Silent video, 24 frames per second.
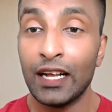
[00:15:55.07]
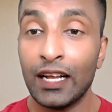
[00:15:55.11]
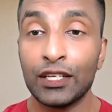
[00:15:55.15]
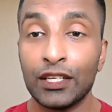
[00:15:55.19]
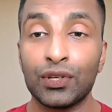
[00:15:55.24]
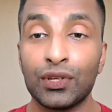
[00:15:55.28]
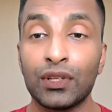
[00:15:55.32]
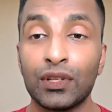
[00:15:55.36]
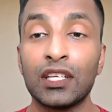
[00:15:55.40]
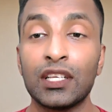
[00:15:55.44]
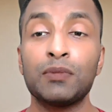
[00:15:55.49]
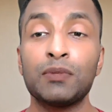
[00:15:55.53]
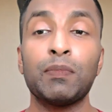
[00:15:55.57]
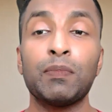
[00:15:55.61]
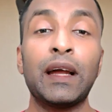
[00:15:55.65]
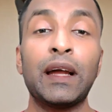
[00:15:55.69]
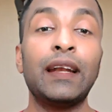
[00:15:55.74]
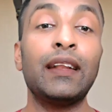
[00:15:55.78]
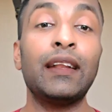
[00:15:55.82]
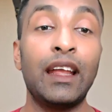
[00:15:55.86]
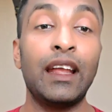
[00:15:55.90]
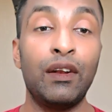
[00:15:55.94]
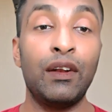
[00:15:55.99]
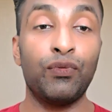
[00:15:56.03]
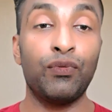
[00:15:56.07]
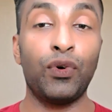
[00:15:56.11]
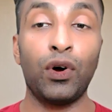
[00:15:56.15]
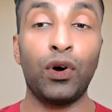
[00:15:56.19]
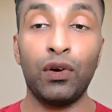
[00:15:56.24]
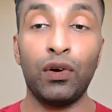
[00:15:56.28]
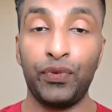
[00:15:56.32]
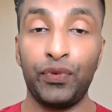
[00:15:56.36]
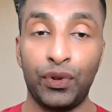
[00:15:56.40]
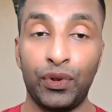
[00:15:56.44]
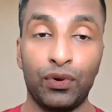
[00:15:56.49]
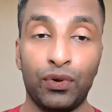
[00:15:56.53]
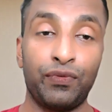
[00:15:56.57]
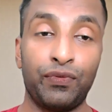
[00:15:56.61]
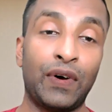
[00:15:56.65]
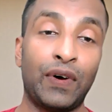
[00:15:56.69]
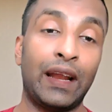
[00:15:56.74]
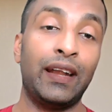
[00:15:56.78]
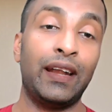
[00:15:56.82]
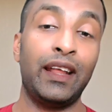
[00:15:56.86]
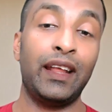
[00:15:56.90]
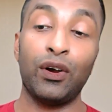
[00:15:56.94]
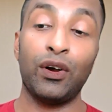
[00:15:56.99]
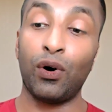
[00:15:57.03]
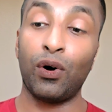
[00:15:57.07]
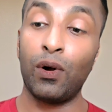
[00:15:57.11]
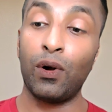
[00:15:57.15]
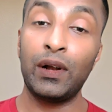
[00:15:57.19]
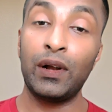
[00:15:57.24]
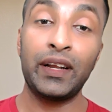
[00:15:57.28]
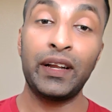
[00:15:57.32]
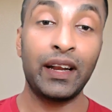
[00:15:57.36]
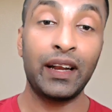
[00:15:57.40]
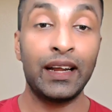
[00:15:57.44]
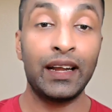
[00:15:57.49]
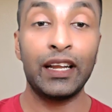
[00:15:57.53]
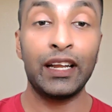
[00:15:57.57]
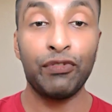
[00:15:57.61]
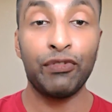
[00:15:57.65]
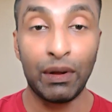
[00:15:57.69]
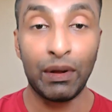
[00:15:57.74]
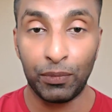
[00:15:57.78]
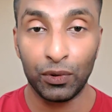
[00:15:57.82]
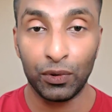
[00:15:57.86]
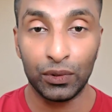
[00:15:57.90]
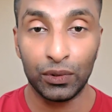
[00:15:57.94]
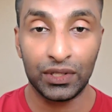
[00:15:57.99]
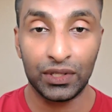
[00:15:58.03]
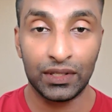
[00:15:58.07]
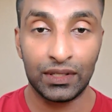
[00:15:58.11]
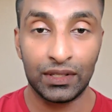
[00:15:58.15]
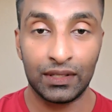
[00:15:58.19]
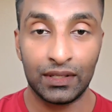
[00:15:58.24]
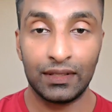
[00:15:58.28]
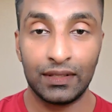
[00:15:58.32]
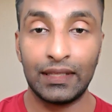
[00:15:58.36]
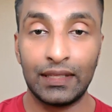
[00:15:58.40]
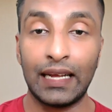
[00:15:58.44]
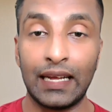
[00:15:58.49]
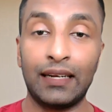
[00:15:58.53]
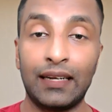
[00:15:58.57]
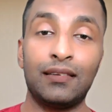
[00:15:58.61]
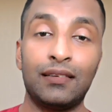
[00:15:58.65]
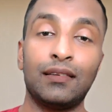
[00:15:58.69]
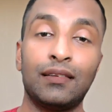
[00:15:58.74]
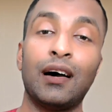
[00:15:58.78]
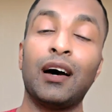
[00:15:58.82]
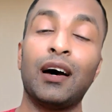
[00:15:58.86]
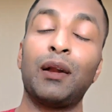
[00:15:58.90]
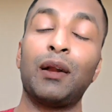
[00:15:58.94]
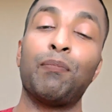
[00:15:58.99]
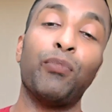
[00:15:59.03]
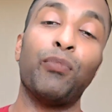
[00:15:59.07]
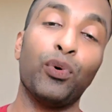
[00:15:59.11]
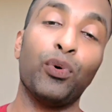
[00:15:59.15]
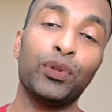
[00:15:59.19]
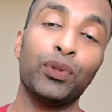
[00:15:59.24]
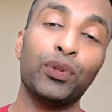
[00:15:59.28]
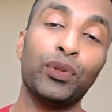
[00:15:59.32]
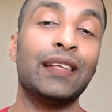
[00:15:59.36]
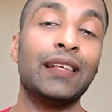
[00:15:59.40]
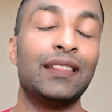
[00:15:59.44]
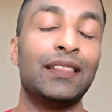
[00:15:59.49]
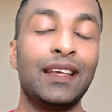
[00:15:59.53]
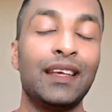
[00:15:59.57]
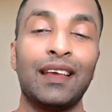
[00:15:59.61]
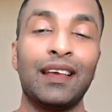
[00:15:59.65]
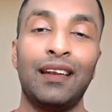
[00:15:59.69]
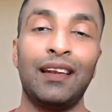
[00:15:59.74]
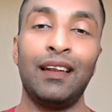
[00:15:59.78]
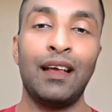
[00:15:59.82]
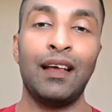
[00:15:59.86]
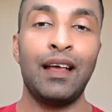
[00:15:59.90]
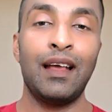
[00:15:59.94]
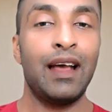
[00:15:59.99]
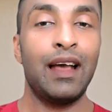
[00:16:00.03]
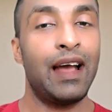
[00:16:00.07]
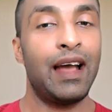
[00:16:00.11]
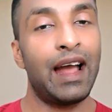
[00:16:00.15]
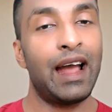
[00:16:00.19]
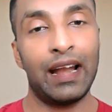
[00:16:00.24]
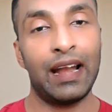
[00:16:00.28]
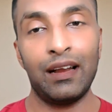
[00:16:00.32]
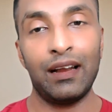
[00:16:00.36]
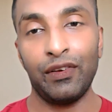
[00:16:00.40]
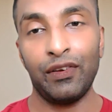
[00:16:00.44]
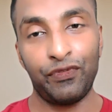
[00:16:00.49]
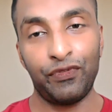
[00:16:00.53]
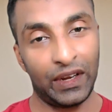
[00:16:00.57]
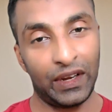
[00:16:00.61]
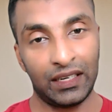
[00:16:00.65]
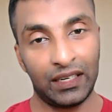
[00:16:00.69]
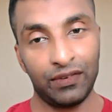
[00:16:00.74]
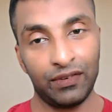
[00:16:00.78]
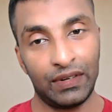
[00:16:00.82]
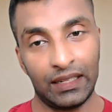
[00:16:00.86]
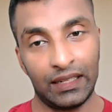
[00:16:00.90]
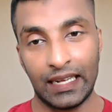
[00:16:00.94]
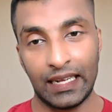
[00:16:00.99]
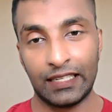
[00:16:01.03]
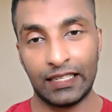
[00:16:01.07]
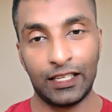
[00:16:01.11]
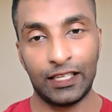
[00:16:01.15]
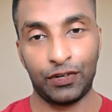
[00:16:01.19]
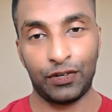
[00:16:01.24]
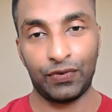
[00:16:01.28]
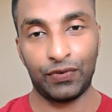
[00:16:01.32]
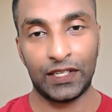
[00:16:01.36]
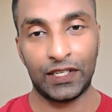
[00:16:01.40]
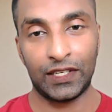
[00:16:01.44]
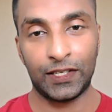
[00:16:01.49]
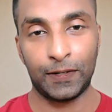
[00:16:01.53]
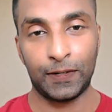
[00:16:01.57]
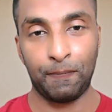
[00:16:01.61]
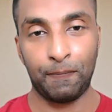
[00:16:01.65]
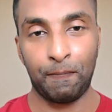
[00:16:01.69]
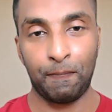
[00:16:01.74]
So this might involve, finding alternative approaches that are both ethical and effective in that situation,